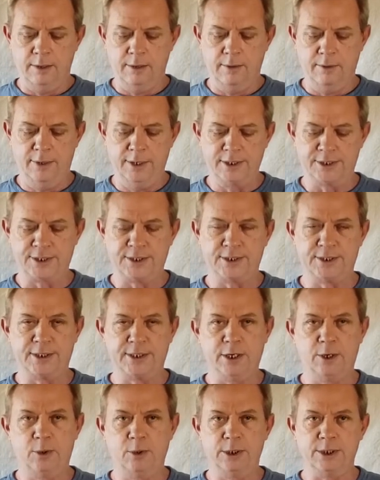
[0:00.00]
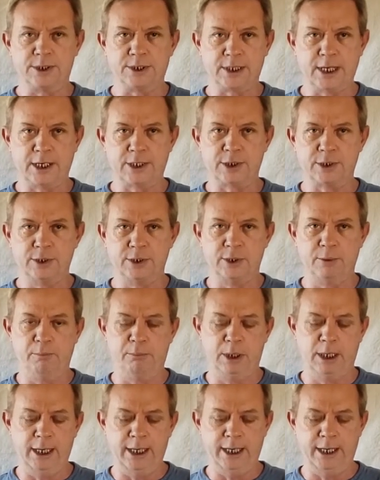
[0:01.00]
this is the only section of the
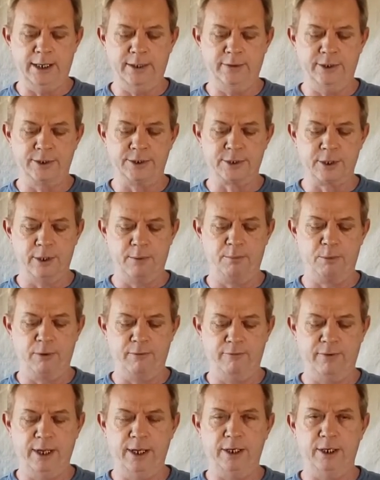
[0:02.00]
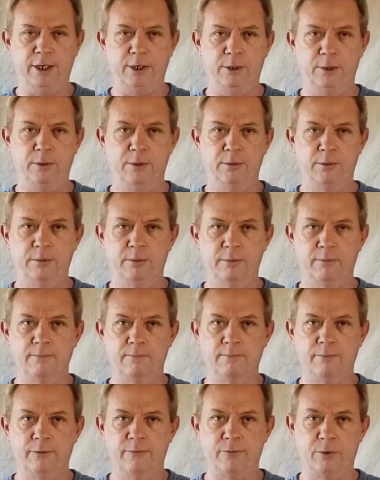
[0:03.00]
blade that's going to prevent you
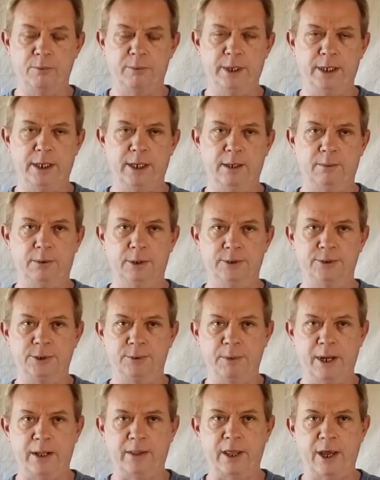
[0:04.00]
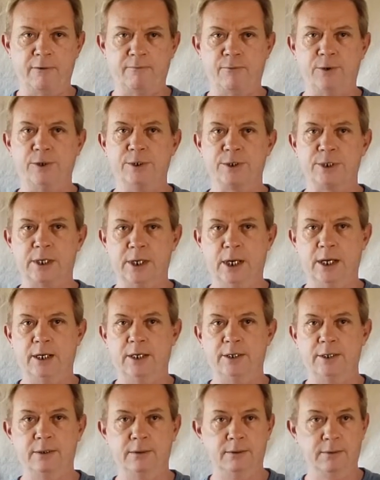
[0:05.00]
from being able to make that first cut
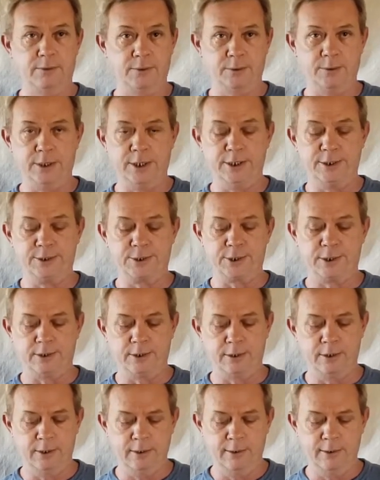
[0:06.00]
through the insert.